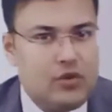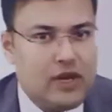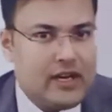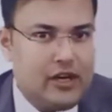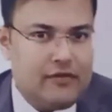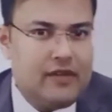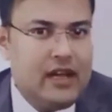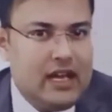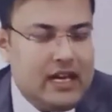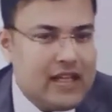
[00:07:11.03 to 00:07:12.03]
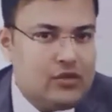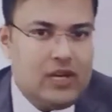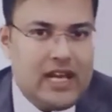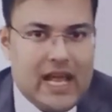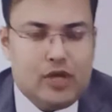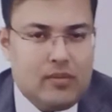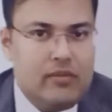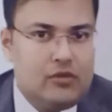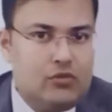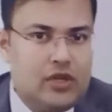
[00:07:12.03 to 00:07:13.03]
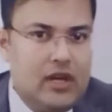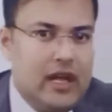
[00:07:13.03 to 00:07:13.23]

What kind of? Natural absorbable suture.